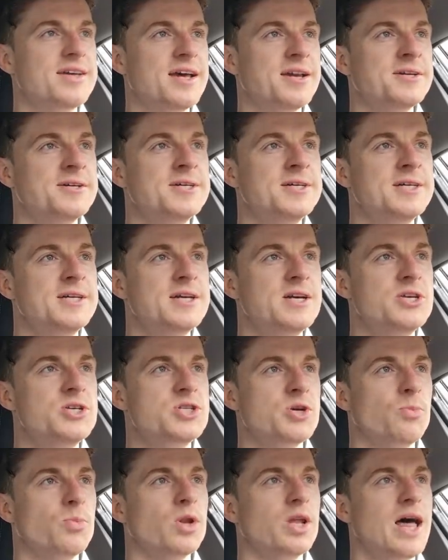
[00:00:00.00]
And
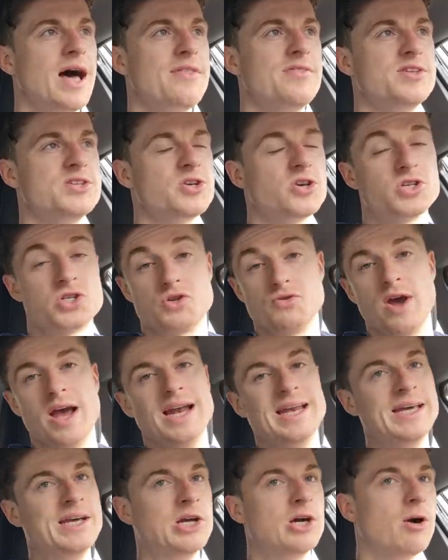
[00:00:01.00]
someone like this
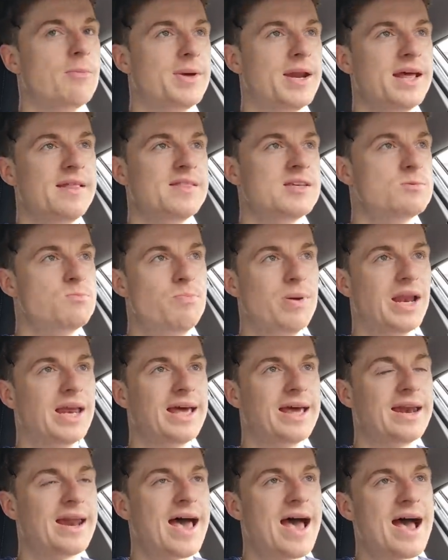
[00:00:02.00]
Australian coming in, this
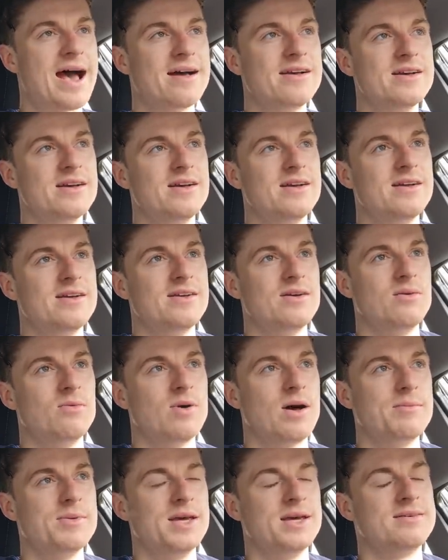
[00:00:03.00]
billionaire,
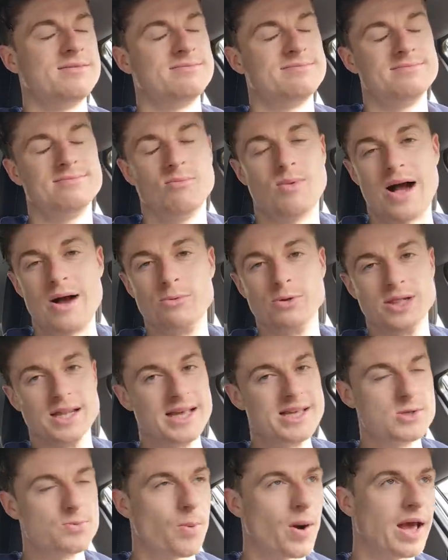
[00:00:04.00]
I mean, why would
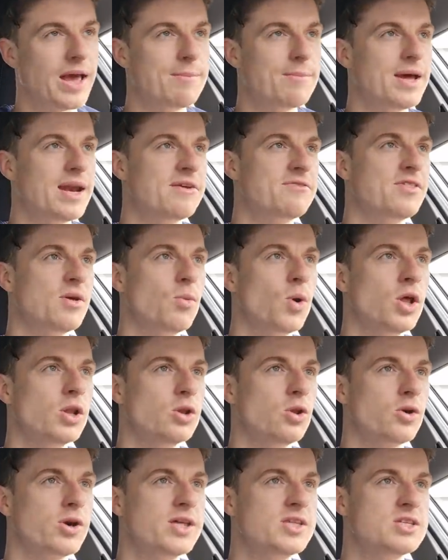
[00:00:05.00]
Leeds bring him in if they
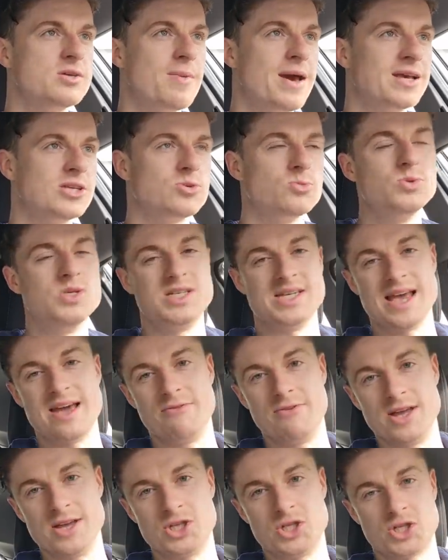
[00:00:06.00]
weren't looking to make some
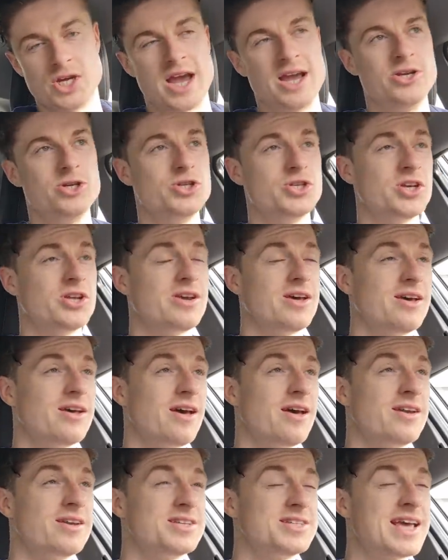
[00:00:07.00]
serious changes
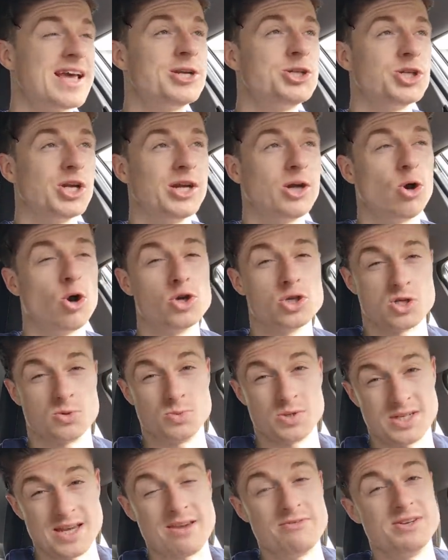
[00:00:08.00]
and essentially cause some
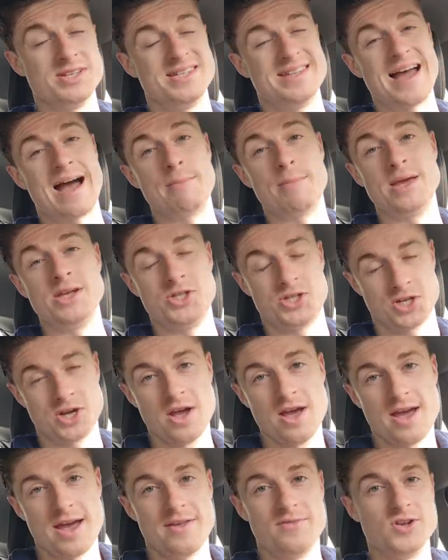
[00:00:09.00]
serious damage
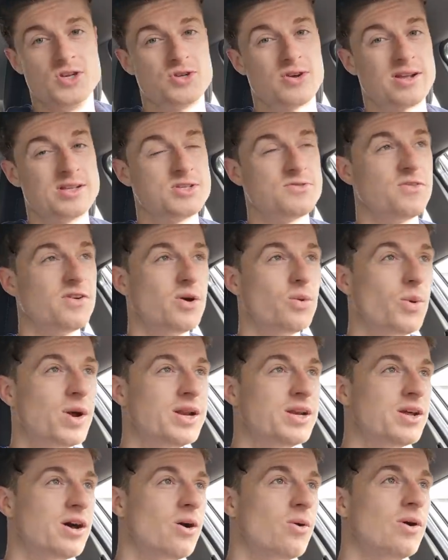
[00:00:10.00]
in the transfer
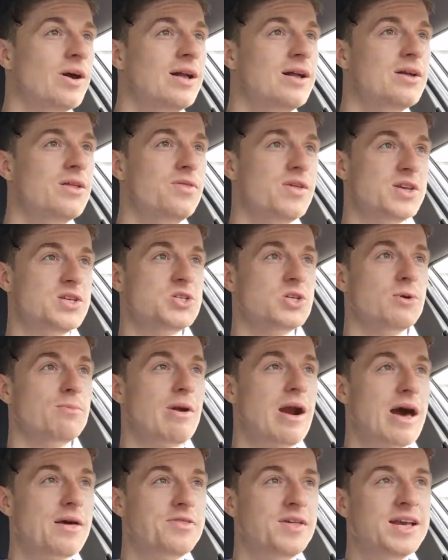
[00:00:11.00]
window this
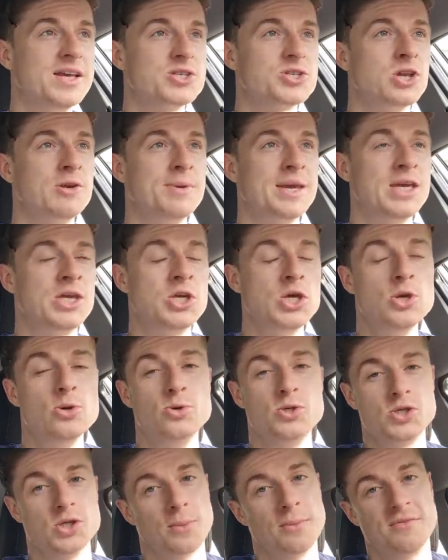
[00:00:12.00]
summer? I think it's going to be a
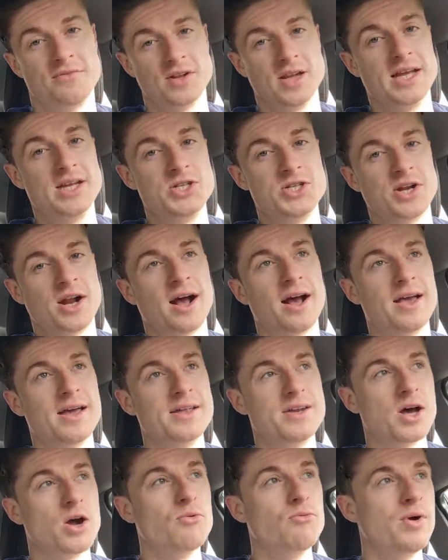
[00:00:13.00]
huge summer for Leeds
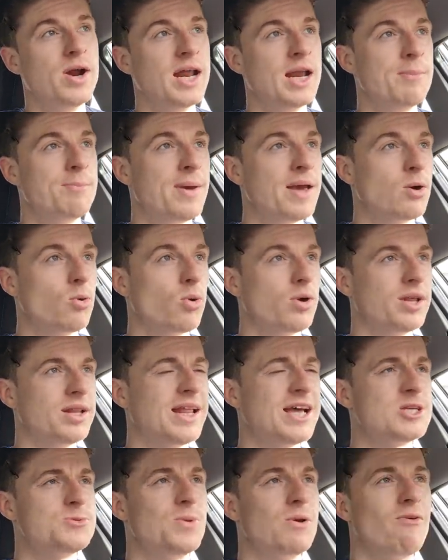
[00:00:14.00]
United, a really big one. And
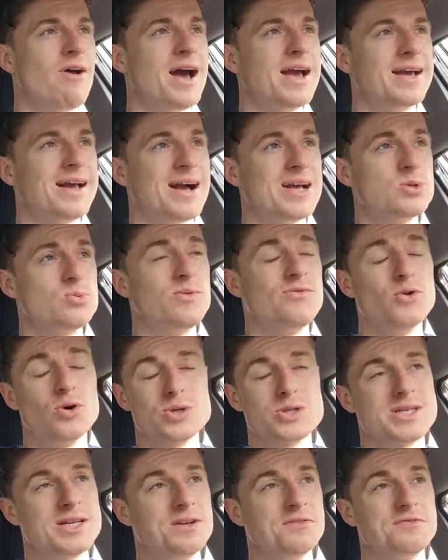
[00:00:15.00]
let's be right, guys, we've
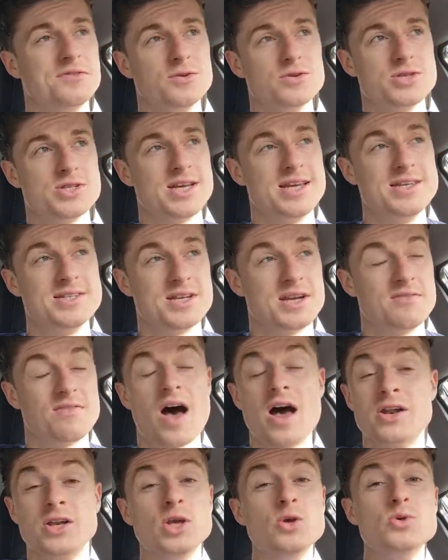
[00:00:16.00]
not seen a full season of
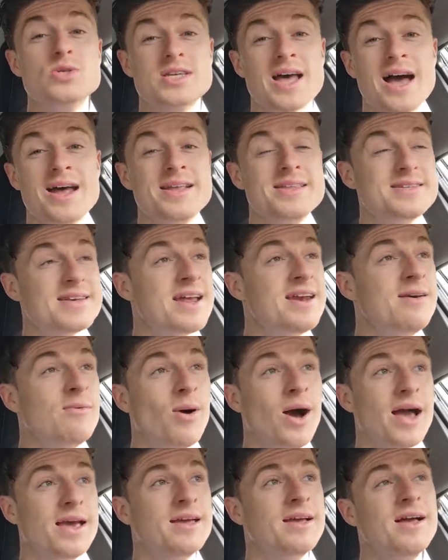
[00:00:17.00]
our new signings
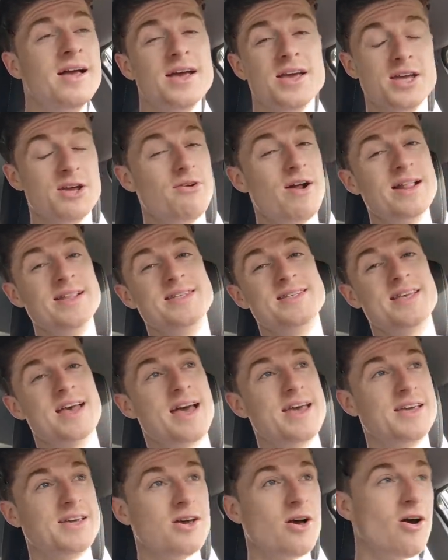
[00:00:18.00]
anyway.
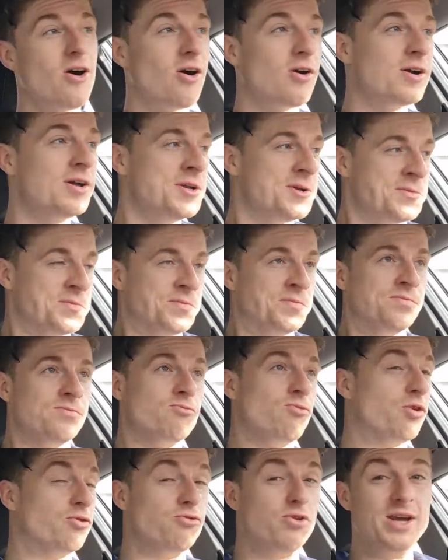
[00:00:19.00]
Llorente, Cock,
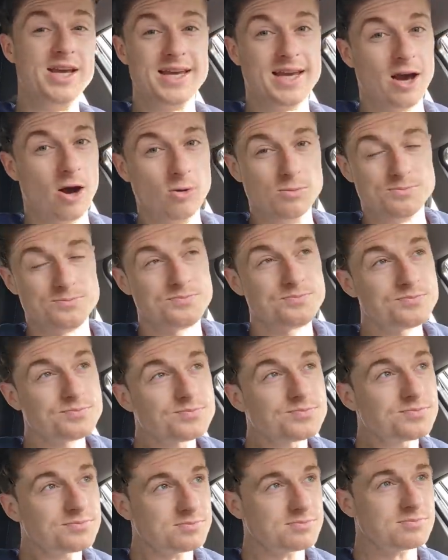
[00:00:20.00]
Rodrigo,
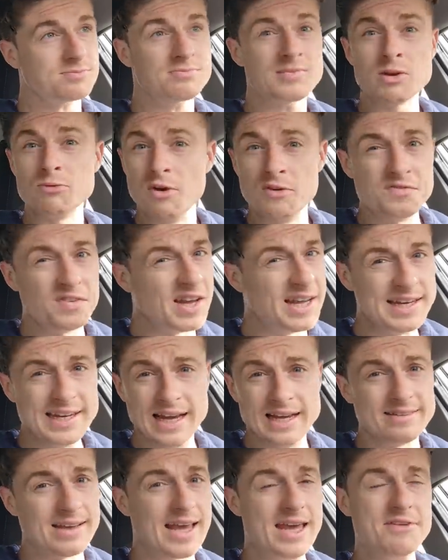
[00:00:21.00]

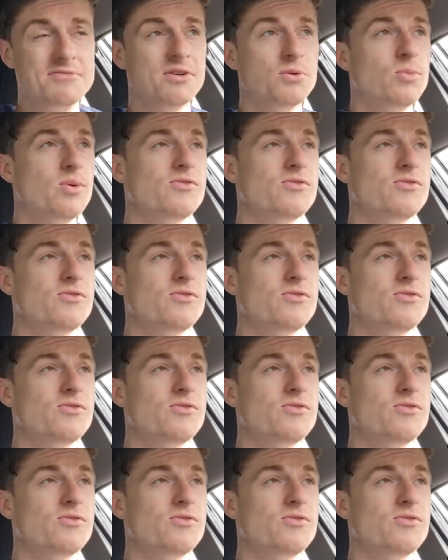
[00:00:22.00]
Rafinha even.